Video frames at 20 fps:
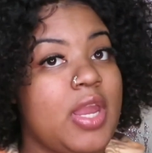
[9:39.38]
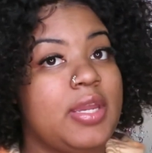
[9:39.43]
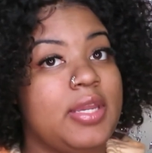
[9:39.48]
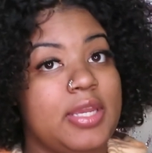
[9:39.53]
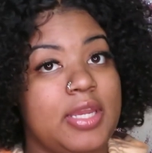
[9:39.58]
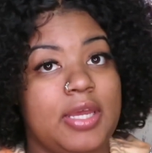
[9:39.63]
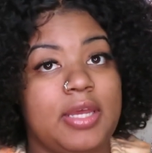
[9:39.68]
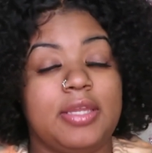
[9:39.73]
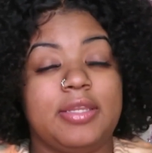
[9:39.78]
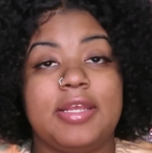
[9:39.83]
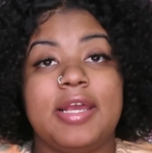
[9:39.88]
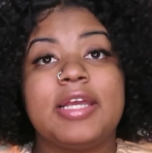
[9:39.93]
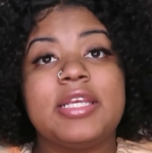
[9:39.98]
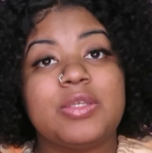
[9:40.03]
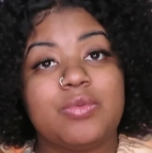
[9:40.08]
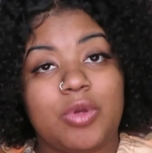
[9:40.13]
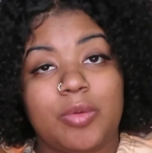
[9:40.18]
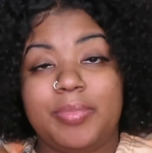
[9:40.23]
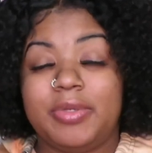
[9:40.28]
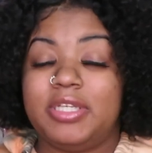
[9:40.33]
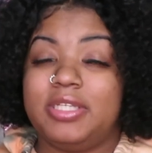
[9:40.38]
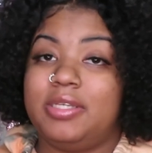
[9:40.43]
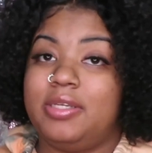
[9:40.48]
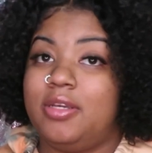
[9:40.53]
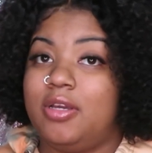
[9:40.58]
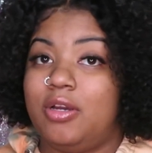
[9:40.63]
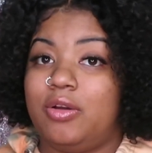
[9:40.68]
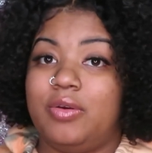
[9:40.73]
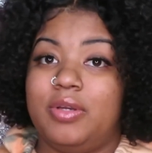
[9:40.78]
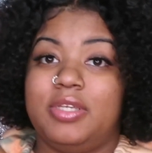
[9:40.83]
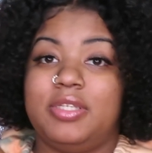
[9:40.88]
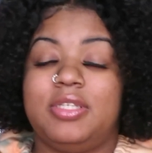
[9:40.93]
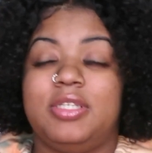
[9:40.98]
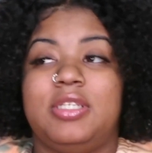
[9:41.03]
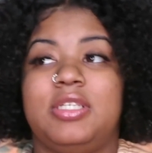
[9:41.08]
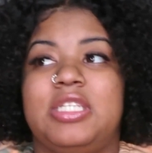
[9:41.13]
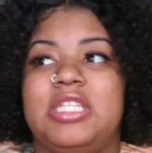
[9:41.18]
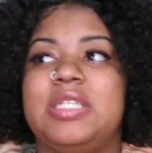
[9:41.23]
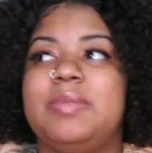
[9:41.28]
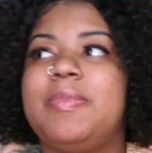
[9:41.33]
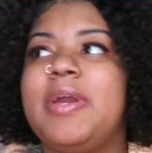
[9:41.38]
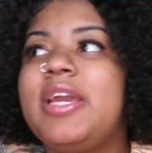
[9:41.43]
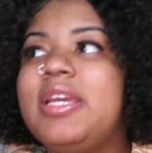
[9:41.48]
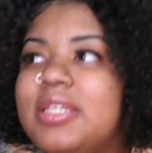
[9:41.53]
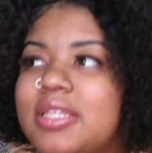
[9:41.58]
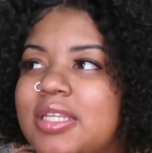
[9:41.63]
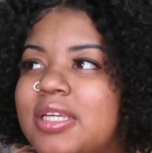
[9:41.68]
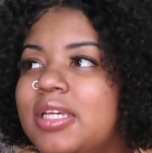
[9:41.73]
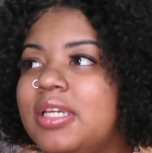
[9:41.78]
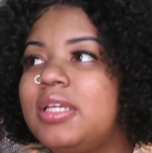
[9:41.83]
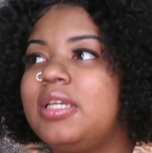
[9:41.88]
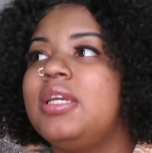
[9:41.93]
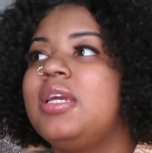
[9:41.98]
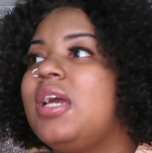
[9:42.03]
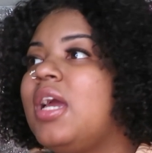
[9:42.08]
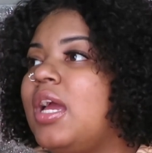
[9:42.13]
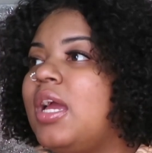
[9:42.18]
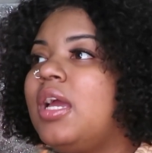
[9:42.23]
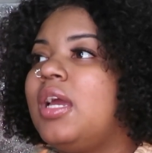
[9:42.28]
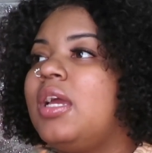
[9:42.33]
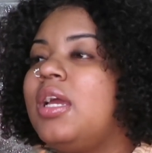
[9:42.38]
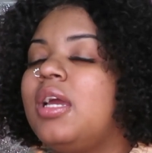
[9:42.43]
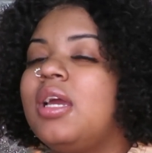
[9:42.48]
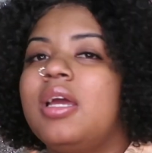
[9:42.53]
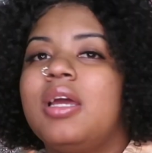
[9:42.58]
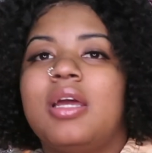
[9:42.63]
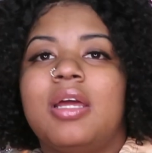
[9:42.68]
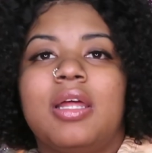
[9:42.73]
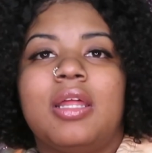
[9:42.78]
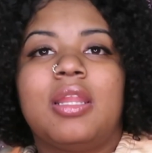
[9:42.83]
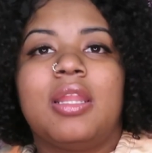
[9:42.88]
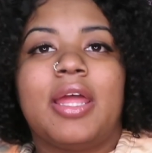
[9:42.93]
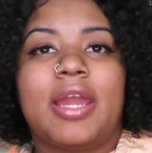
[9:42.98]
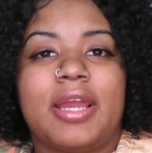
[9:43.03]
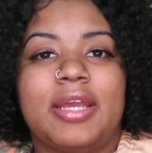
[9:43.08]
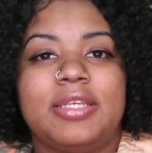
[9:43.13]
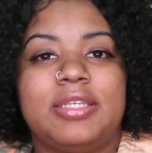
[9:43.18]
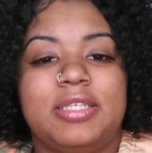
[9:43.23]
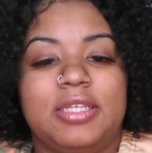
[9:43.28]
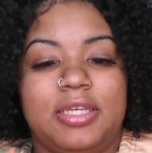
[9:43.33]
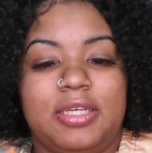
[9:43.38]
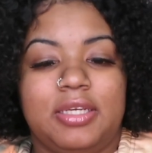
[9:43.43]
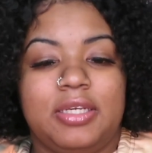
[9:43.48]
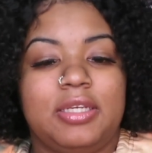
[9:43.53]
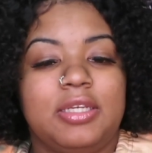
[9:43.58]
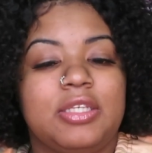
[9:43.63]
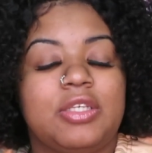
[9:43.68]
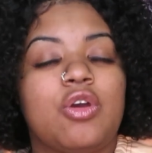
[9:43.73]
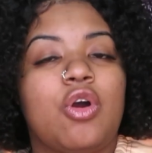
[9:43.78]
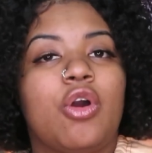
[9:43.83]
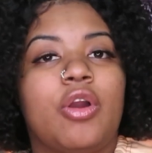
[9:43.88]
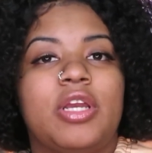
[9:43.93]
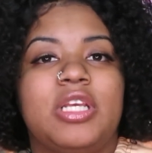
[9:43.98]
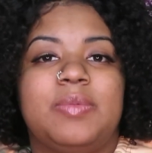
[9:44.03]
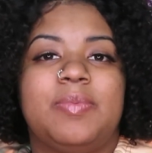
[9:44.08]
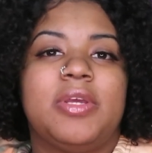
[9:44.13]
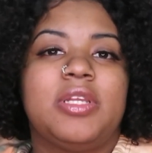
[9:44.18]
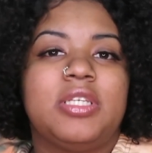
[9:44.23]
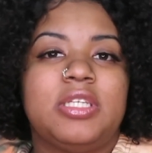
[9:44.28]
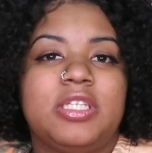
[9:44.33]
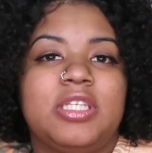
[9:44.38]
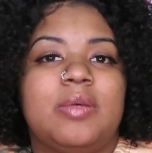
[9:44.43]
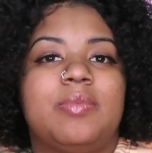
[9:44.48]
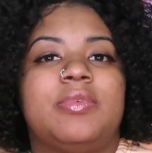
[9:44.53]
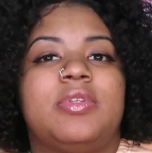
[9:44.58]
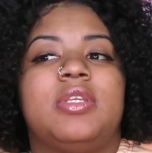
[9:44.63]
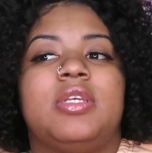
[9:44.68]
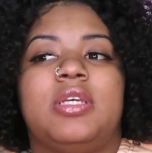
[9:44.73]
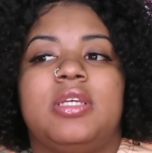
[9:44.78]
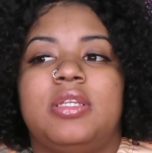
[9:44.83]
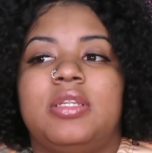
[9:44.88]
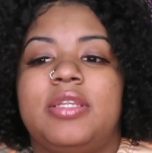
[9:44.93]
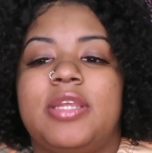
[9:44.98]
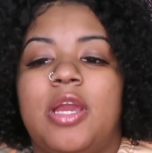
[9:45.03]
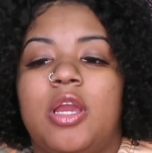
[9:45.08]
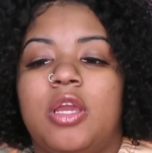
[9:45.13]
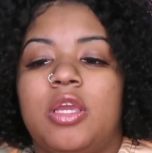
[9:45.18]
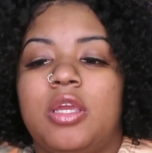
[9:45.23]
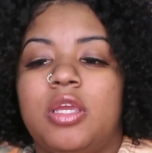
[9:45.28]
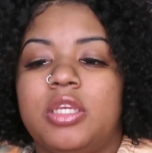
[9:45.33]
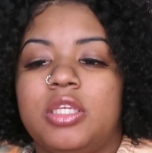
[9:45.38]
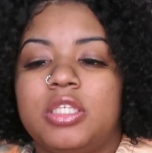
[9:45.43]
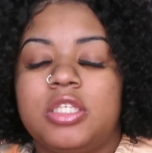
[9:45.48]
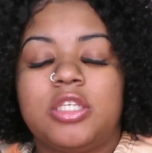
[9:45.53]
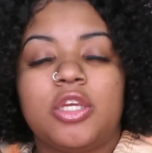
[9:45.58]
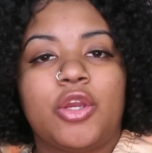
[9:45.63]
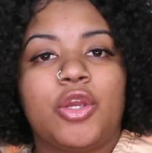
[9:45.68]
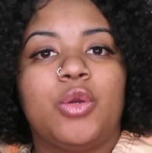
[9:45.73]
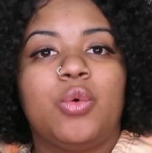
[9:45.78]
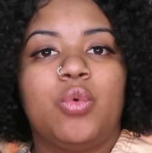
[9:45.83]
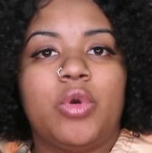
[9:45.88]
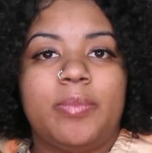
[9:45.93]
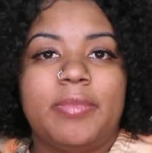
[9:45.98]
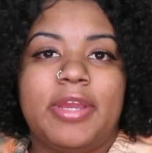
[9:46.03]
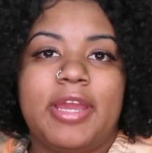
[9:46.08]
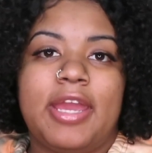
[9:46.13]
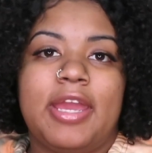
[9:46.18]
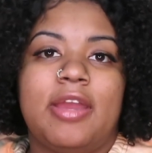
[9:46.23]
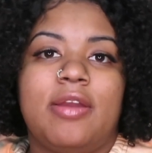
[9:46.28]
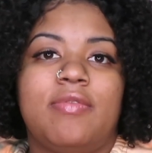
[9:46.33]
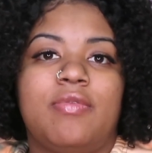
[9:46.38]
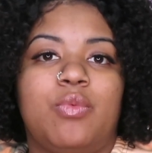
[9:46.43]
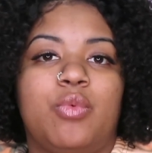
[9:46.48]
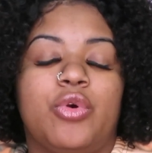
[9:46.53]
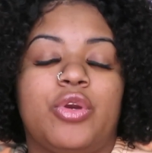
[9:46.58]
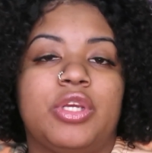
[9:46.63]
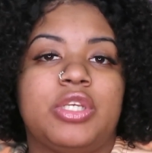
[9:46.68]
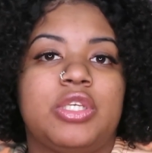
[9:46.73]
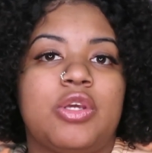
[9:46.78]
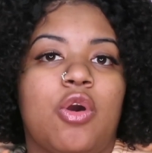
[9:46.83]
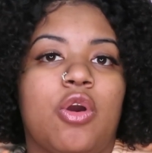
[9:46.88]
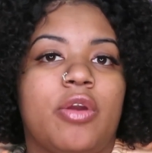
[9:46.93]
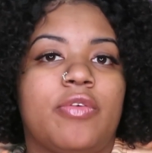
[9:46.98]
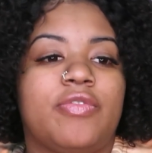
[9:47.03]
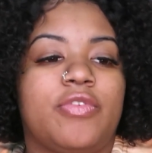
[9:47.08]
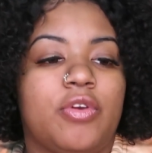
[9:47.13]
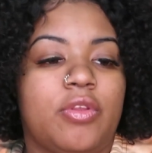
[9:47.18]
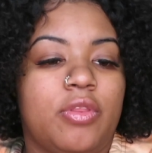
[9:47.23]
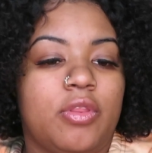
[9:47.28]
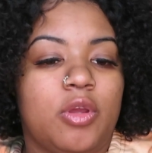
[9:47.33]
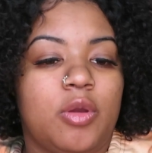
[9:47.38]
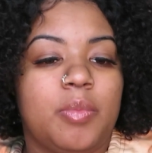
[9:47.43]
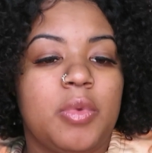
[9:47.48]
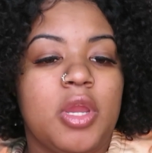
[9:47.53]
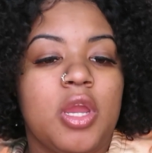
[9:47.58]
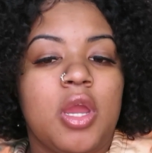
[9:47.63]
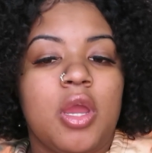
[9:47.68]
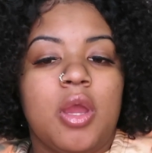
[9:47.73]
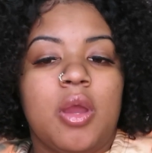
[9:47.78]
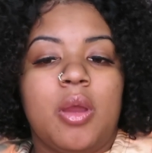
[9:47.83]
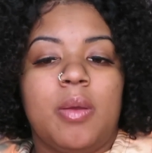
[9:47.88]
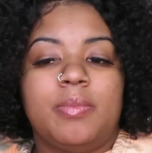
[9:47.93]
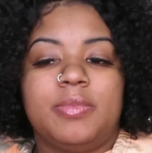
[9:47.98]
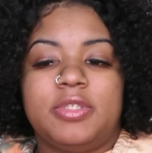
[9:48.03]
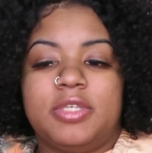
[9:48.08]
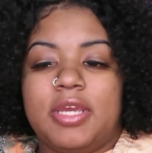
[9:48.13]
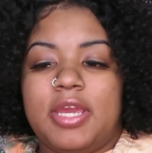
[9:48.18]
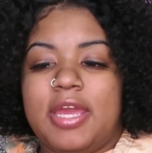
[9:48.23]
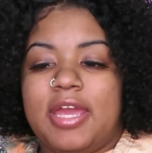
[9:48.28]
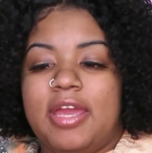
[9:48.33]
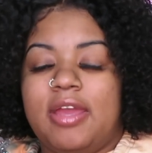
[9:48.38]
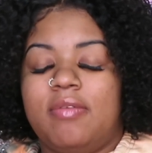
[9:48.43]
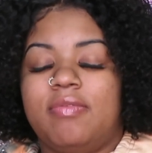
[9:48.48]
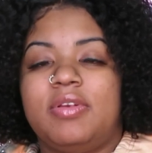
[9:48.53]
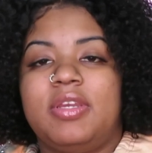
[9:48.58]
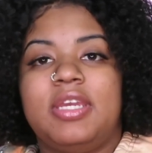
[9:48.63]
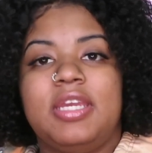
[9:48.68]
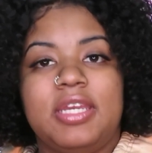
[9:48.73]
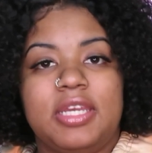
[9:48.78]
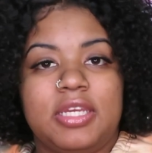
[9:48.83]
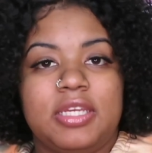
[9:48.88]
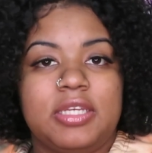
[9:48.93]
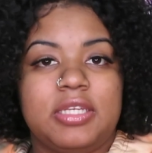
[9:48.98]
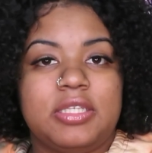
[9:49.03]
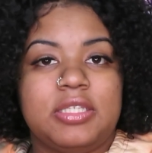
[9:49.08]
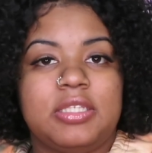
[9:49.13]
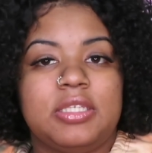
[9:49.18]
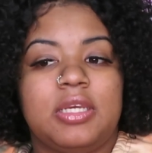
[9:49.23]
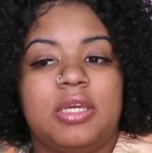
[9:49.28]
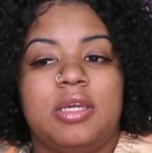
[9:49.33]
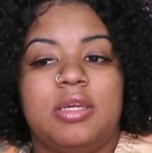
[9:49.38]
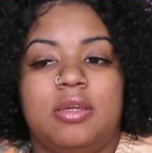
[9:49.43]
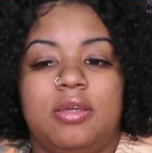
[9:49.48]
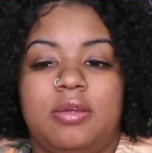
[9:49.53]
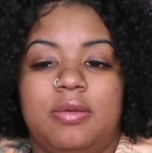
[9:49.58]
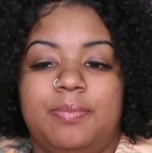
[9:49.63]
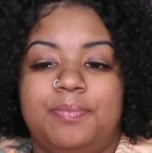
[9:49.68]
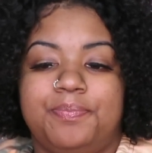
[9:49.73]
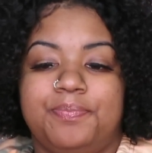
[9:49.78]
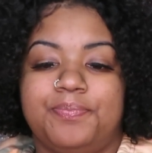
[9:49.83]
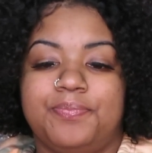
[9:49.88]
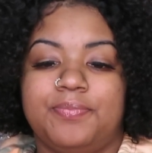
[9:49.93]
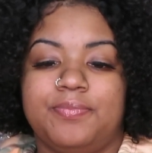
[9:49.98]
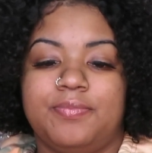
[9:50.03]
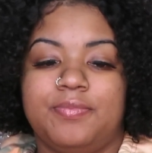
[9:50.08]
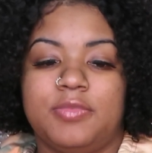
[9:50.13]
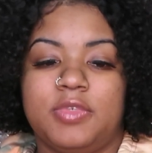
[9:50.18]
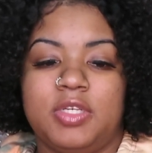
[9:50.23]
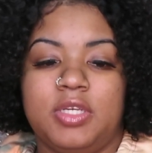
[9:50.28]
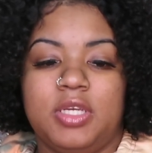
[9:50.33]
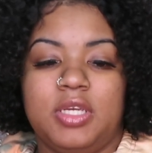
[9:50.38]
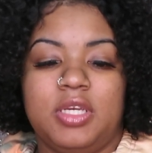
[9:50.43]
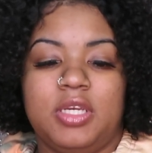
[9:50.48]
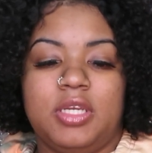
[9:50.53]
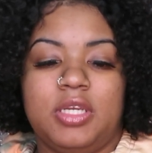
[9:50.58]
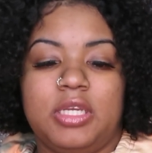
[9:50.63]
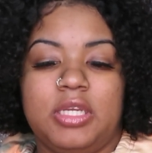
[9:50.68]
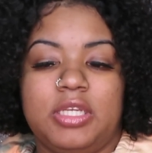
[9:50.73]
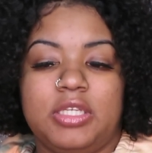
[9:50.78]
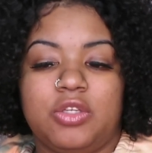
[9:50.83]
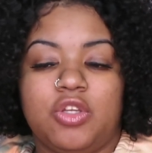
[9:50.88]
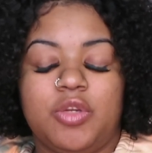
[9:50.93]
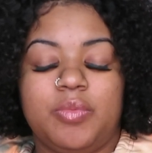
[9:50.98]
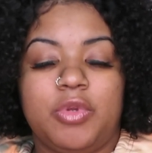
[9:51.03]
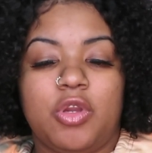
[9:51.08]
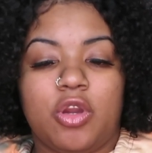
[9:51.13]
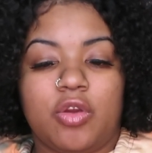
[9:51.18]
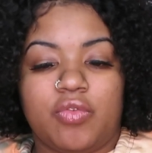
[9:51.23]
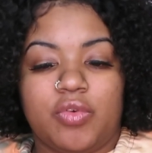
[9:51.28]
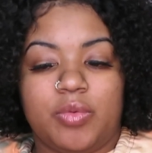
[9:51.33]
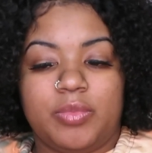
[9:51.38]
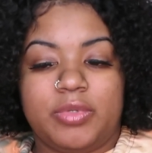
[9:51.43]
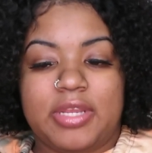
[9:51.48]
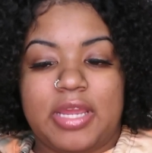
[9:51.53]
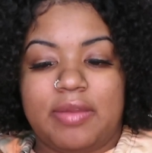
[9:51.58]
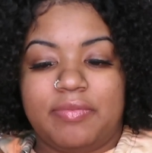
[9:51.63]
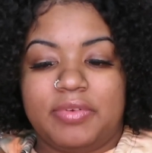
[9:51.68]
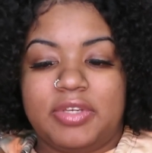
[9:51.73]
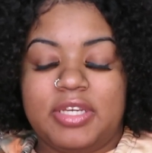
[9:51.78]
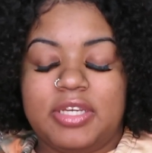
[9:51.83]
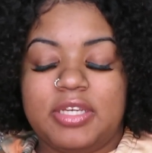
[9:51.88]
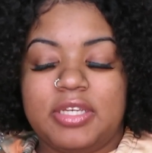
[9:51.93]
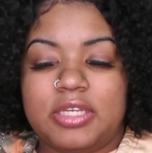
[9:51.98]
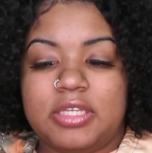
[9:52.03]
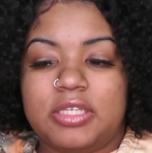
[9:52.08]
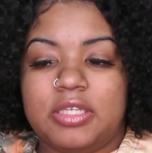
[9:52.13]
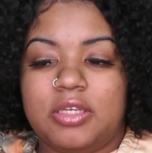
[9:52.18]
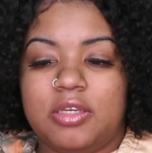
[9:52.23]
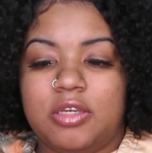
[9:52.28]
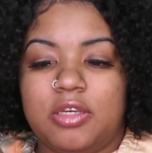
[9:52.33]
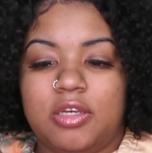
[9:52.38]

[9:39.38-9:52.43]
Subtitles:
yeah, that's what PCOS is. It's basically, like I said, it's hard. It's basically something that certain women have where it's hard for them to have kids. It's going to be hard for them to have kids.